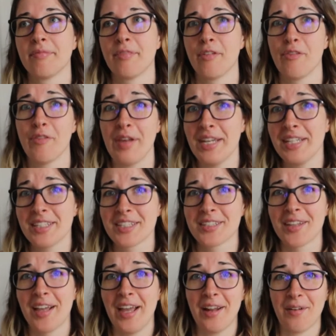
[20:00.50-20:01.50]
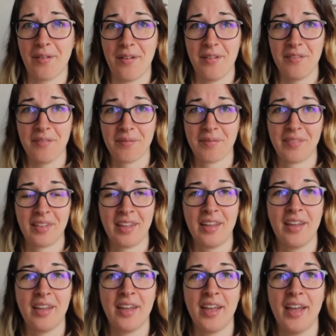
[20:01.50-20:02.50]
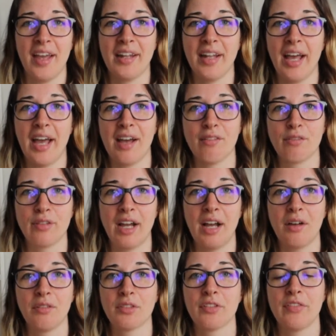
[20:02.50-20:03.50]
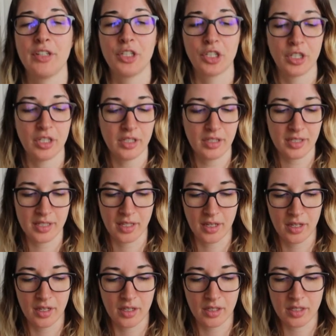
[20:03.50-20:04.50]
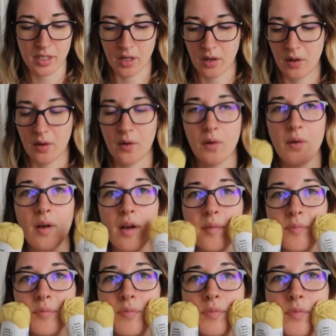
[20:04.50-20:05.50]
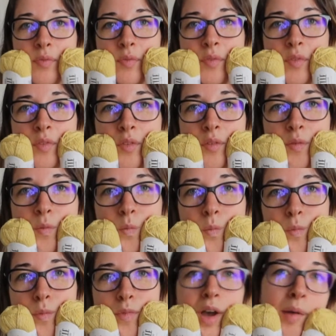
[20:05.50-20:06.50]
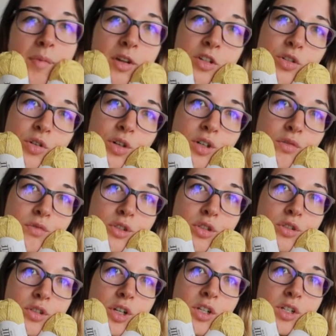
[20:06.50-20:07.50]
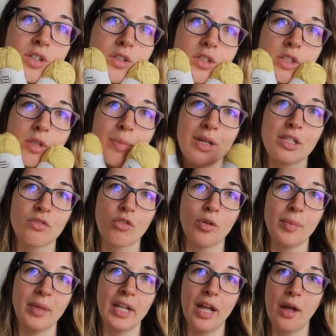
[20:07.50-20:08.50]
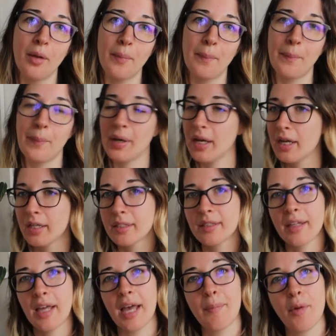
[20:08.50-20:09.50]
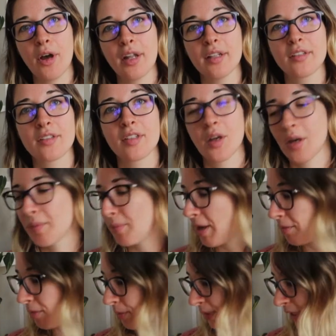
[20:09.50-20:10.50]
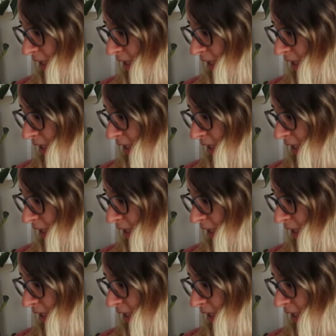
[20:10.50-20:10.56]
face, I don't know, and I have round features, so I'm not sure if this color is the best for me now, but I bought it, so I'm probably